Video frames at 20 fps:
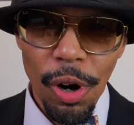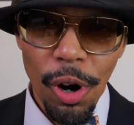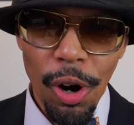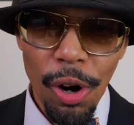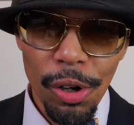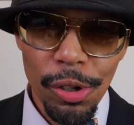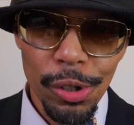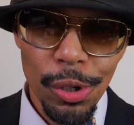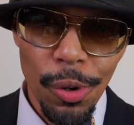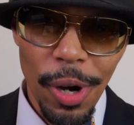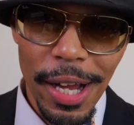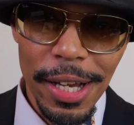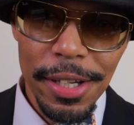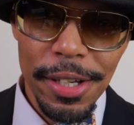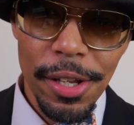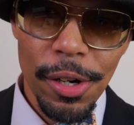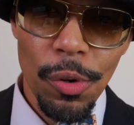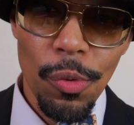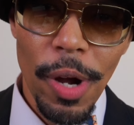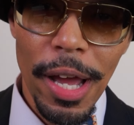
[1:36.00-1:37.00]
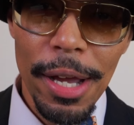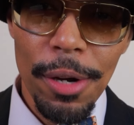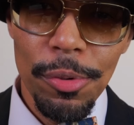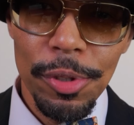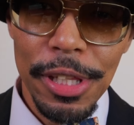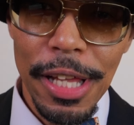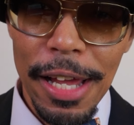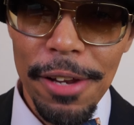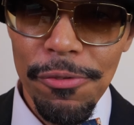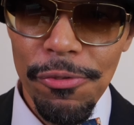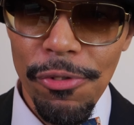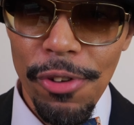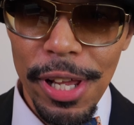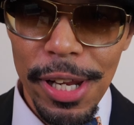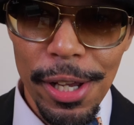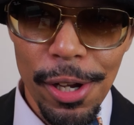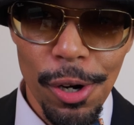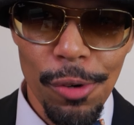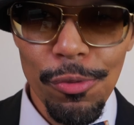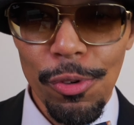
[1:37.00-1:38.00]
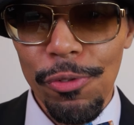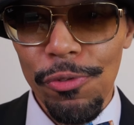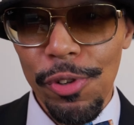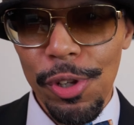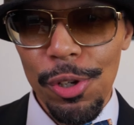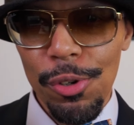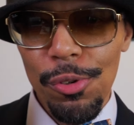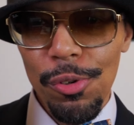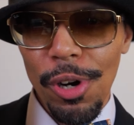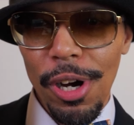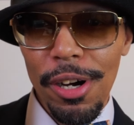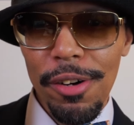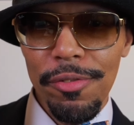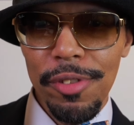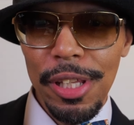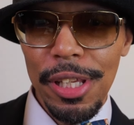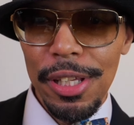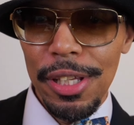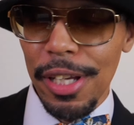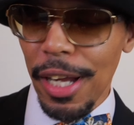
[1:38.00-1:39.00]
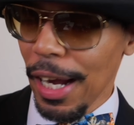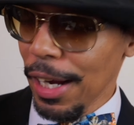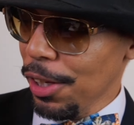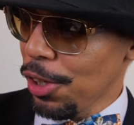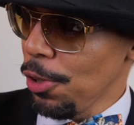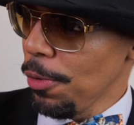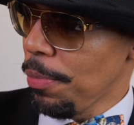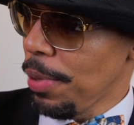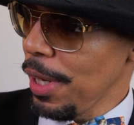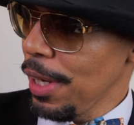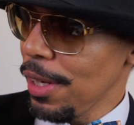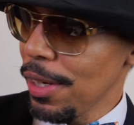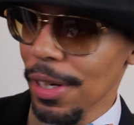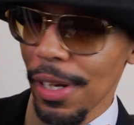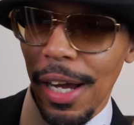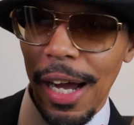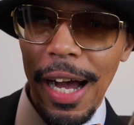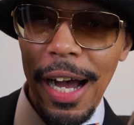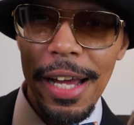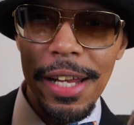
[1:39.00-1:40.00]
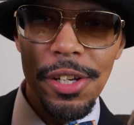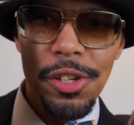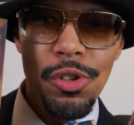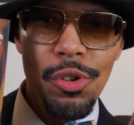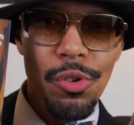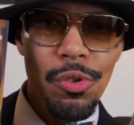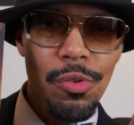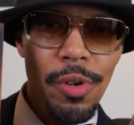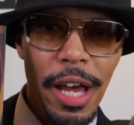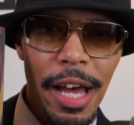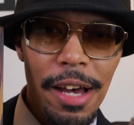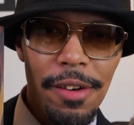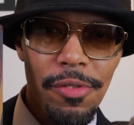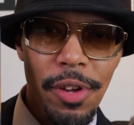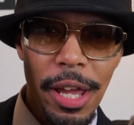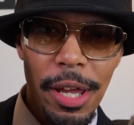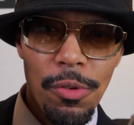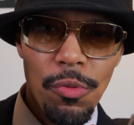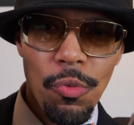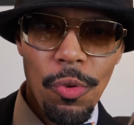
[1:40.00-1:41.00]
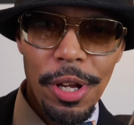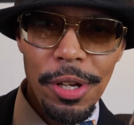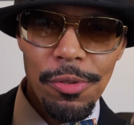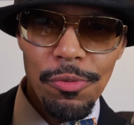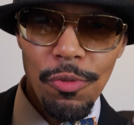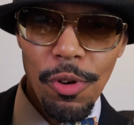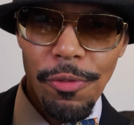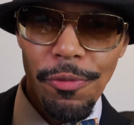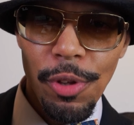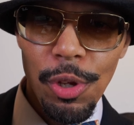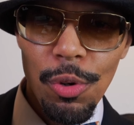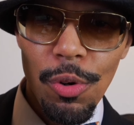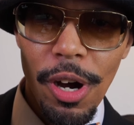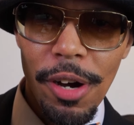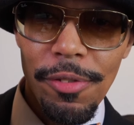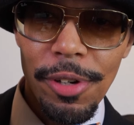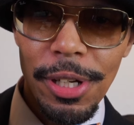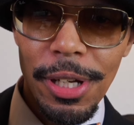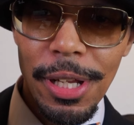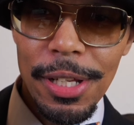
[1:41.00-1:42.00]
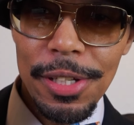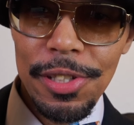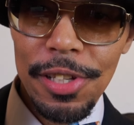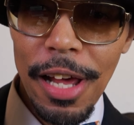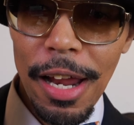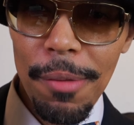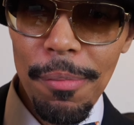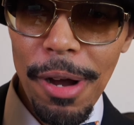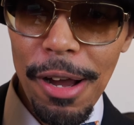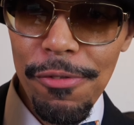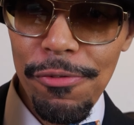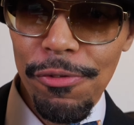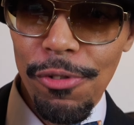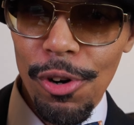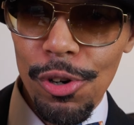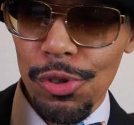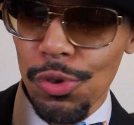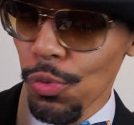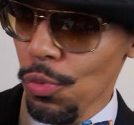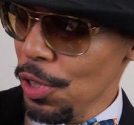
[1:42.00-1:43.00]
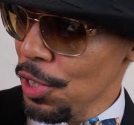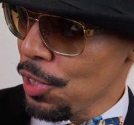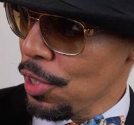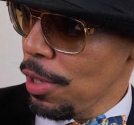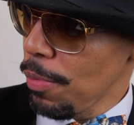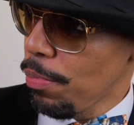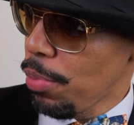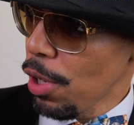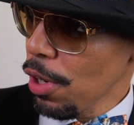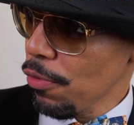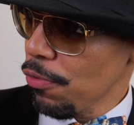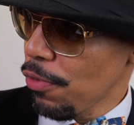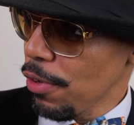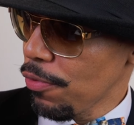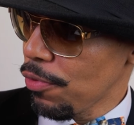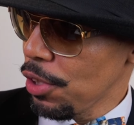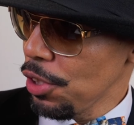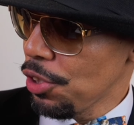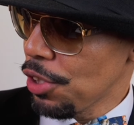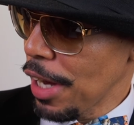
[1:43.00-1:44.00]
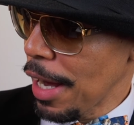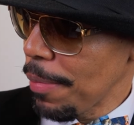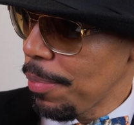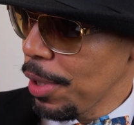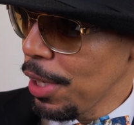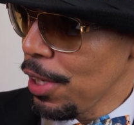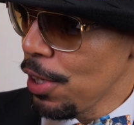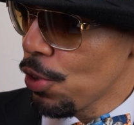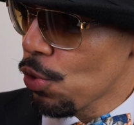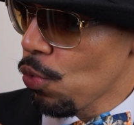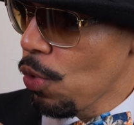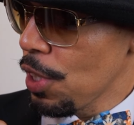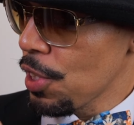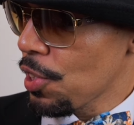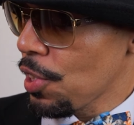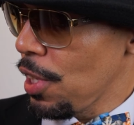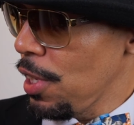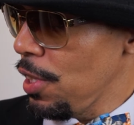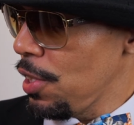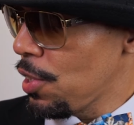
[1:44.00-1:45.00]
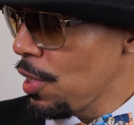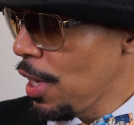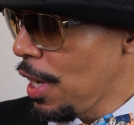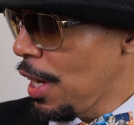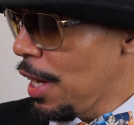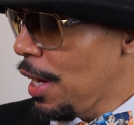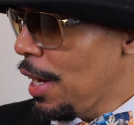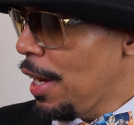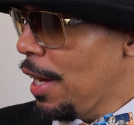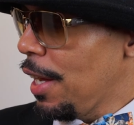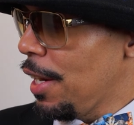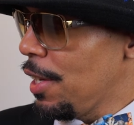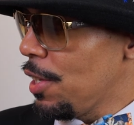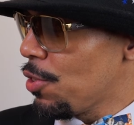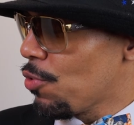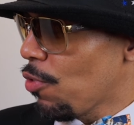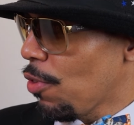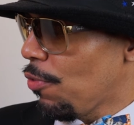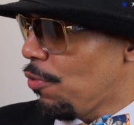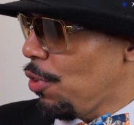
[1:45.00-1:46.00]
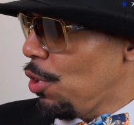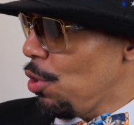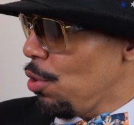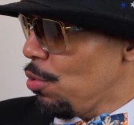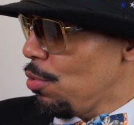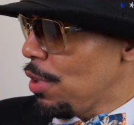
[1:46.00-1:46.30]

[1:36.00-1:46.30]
although I did away with that video review of the Kakubin, I do have a written review of it inside of my first whiskey book, 50 Japanese Whiskies. It is review